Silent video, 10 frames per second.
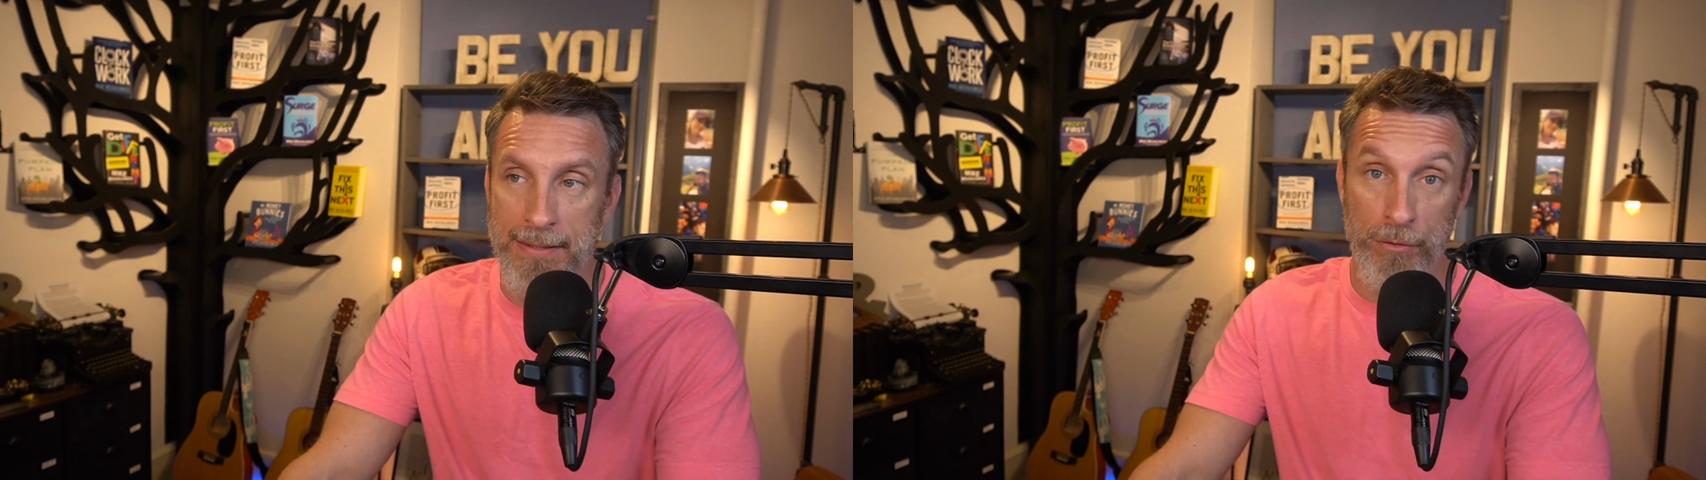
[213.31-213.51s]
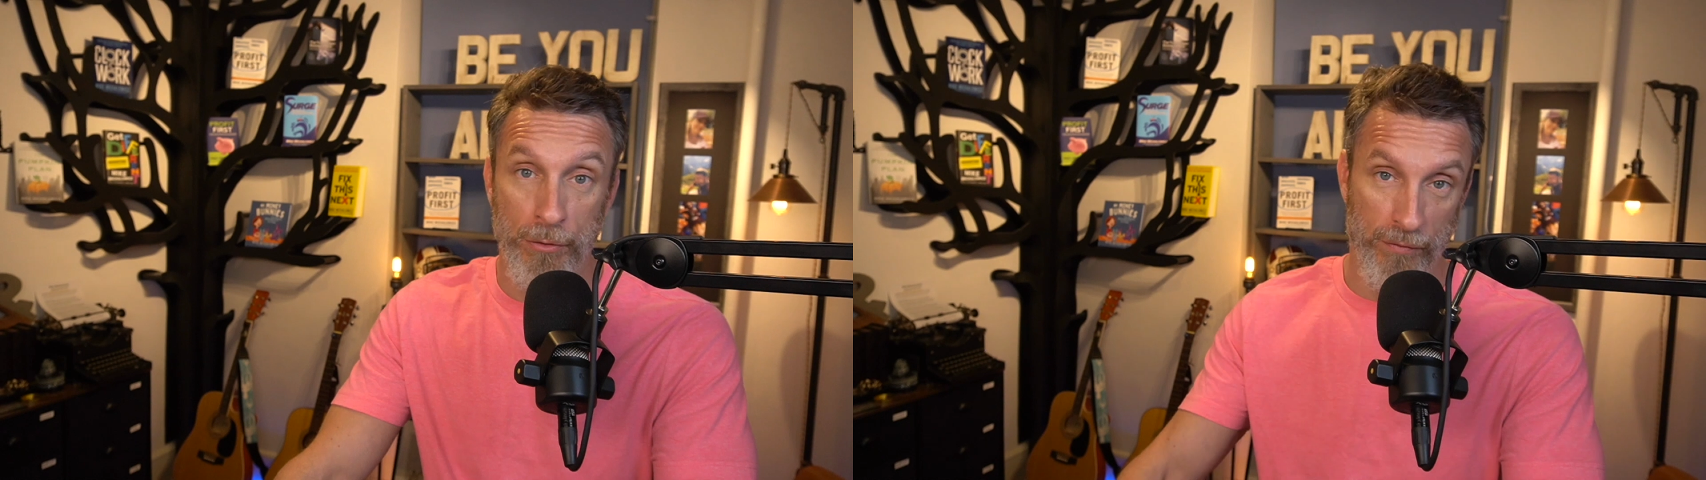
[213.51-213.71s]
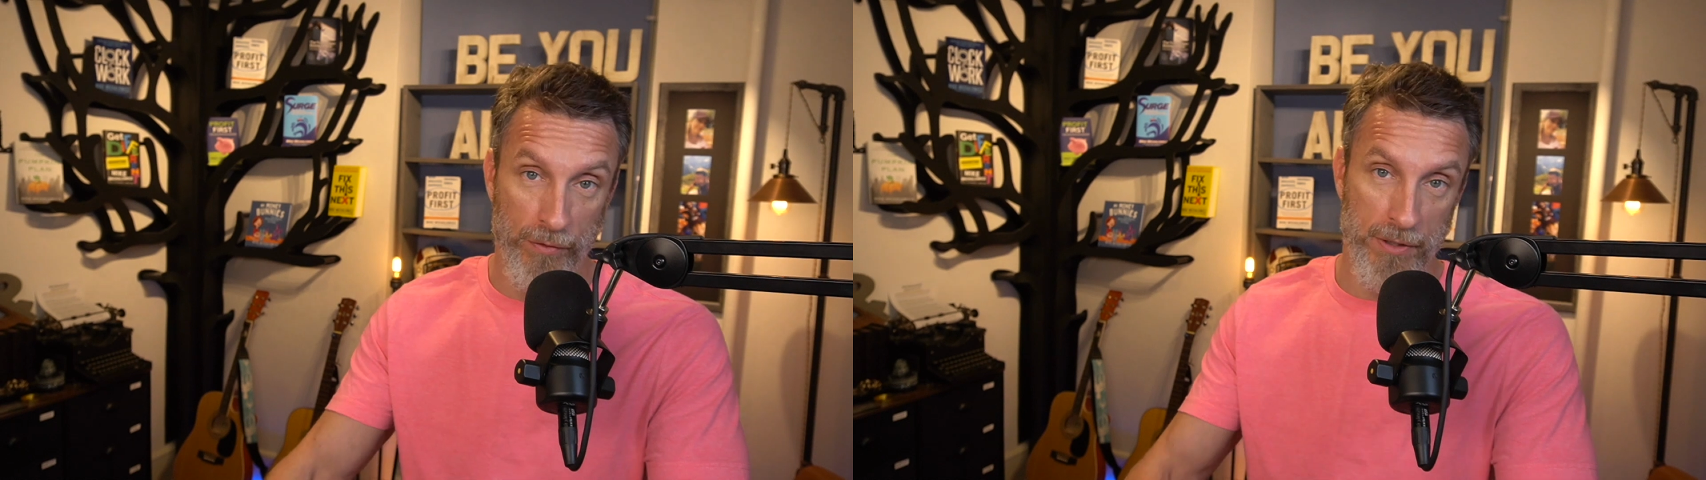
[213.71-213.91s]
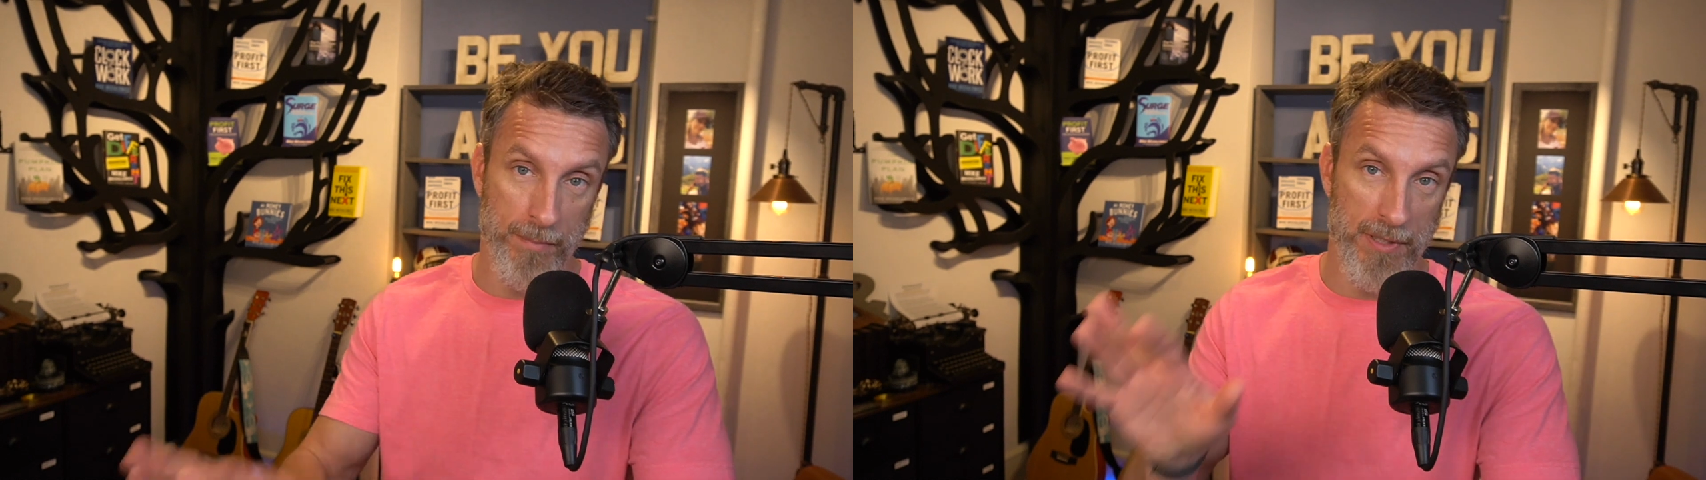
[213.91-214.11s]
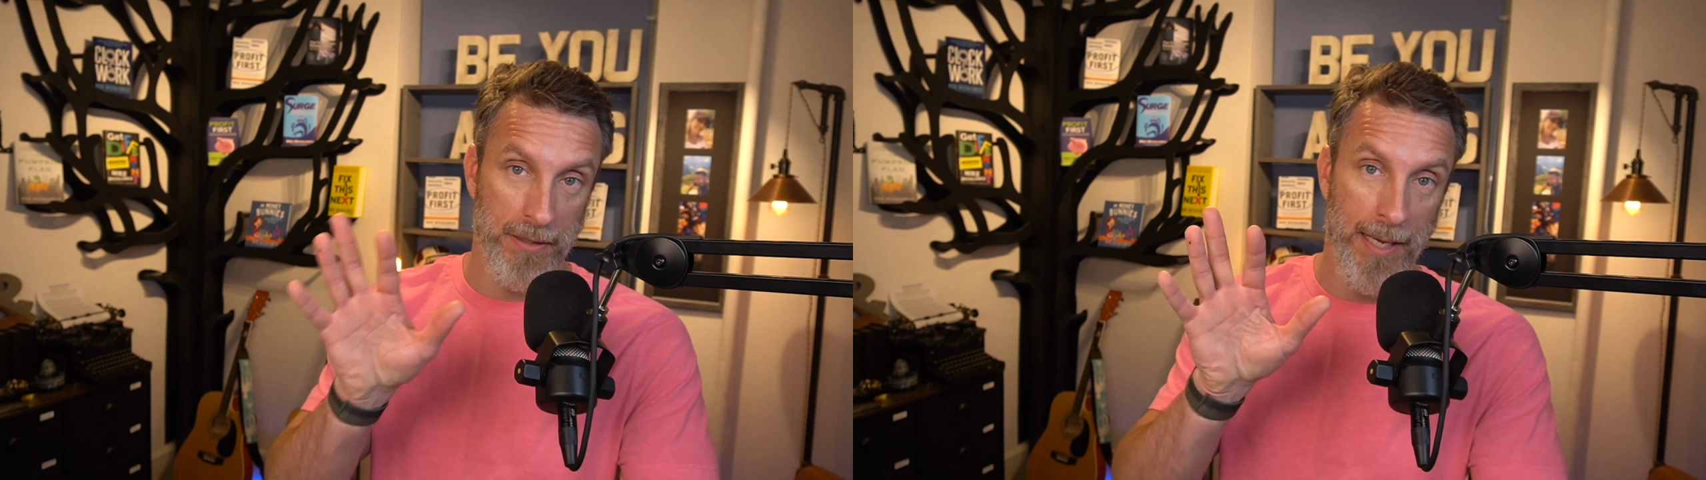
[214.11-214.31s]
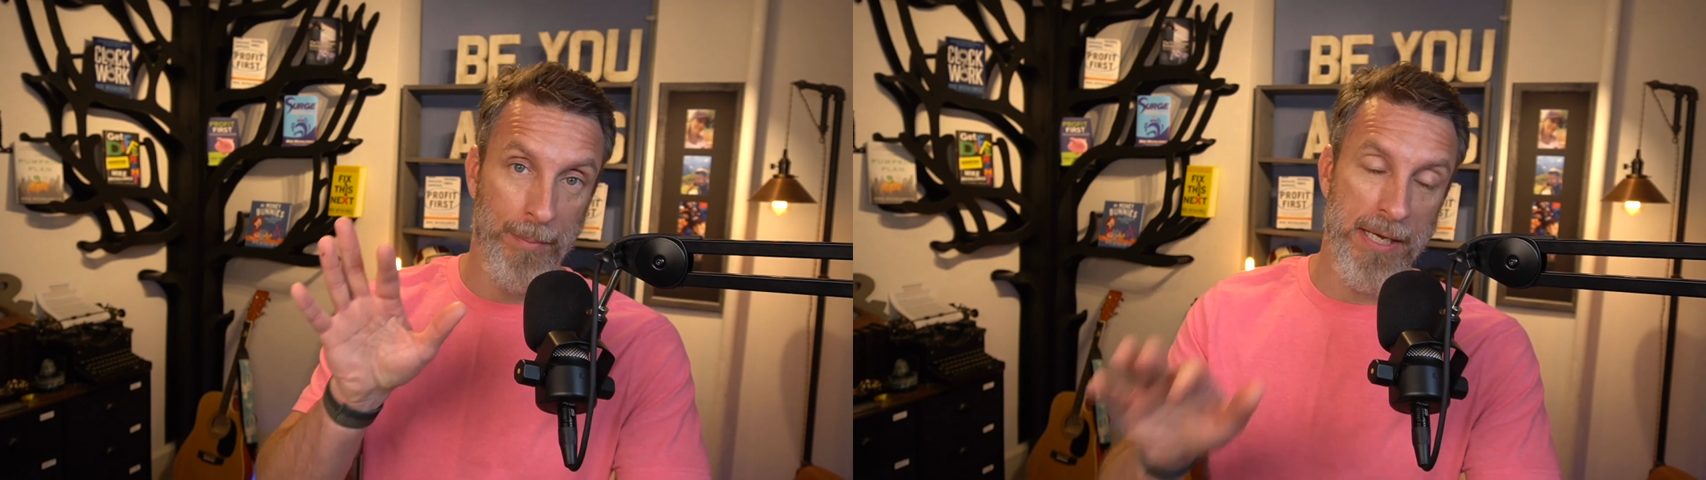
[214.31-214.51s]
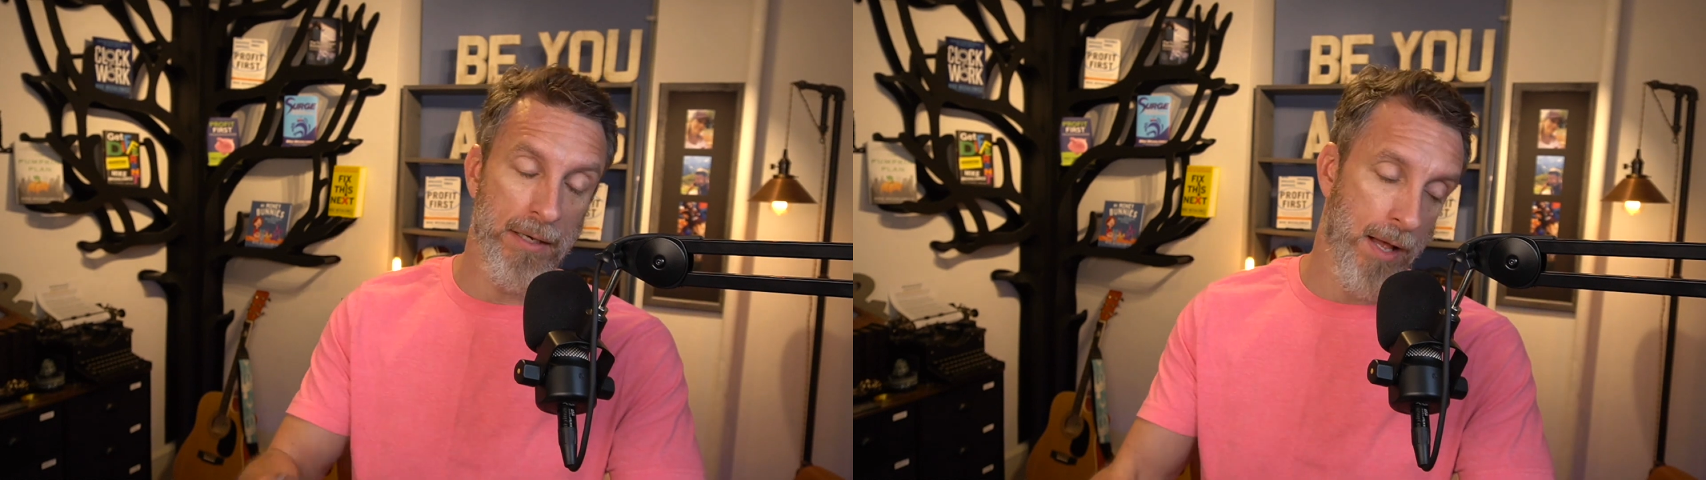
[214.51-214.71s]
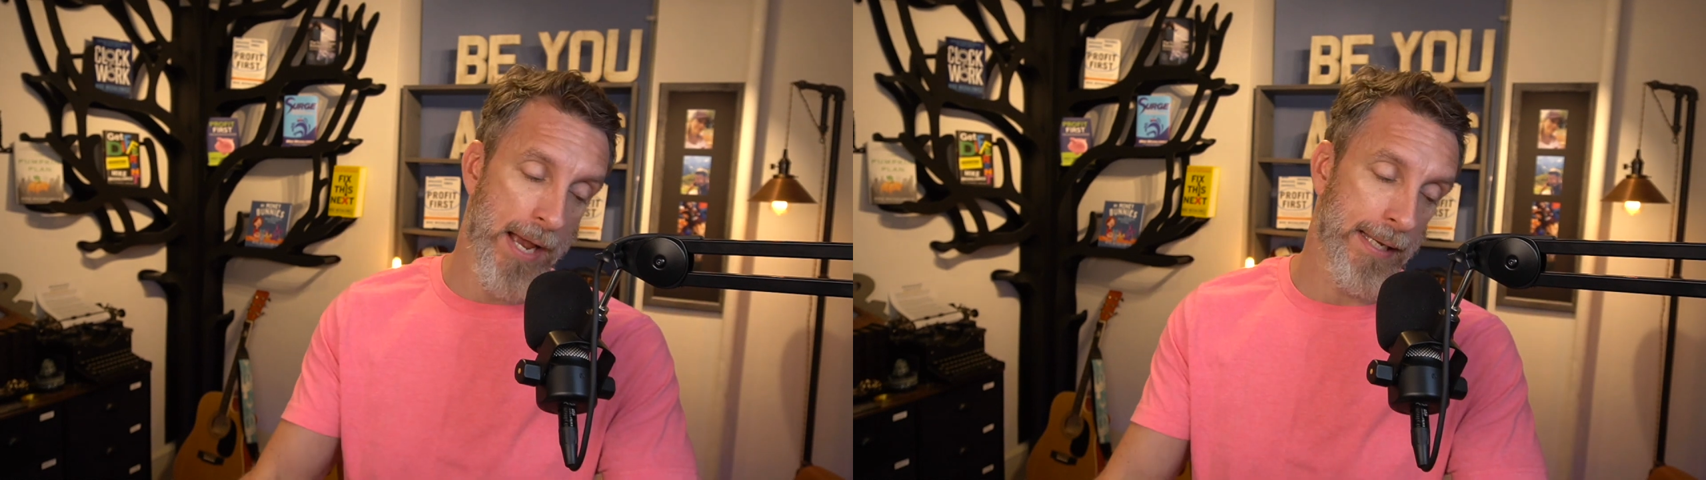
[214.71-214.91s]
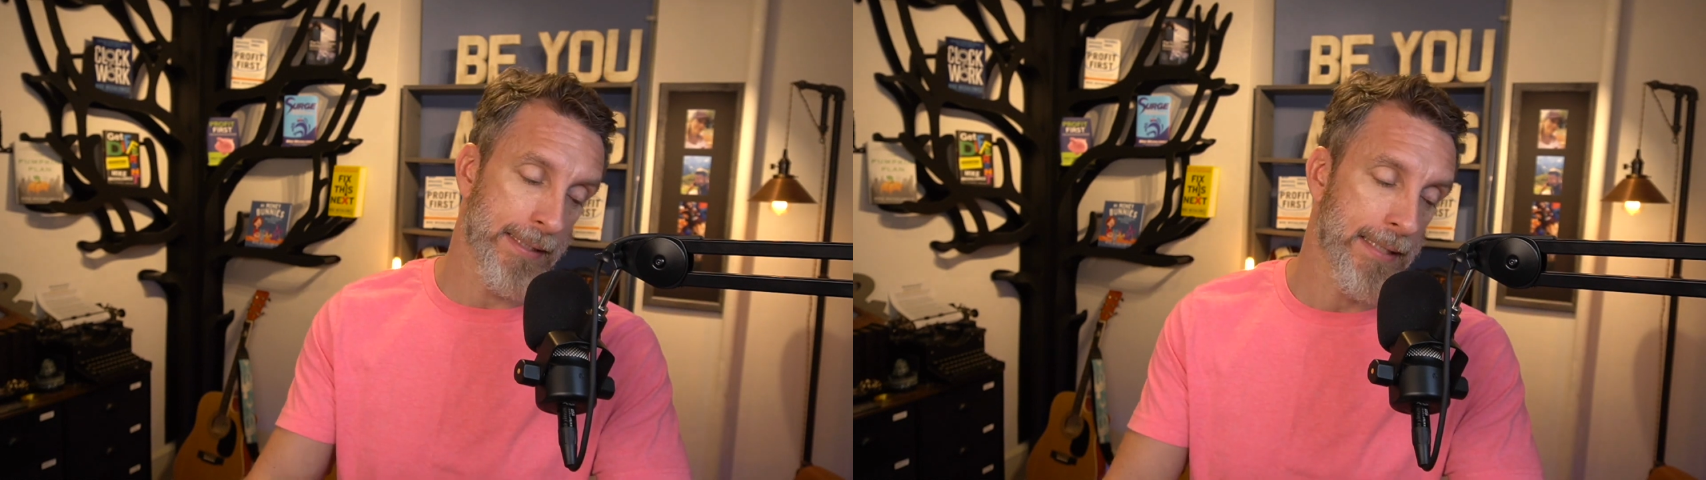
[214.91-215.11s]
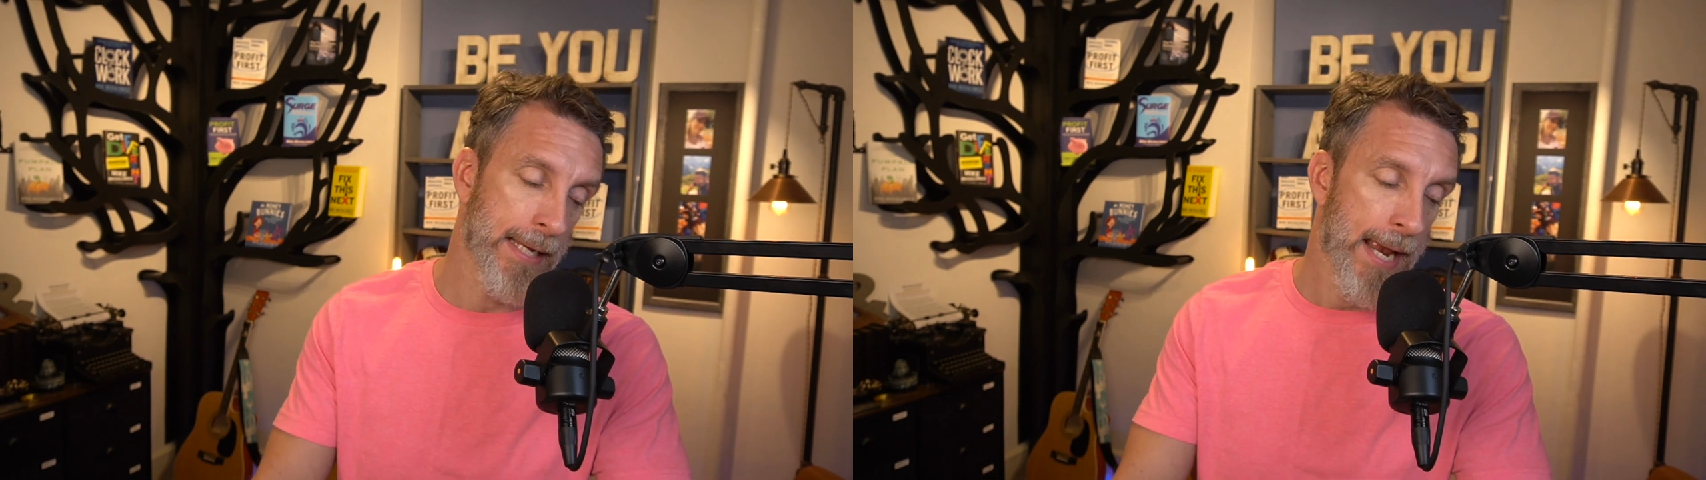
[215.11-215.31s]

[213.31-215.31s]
including for some celebrity clients.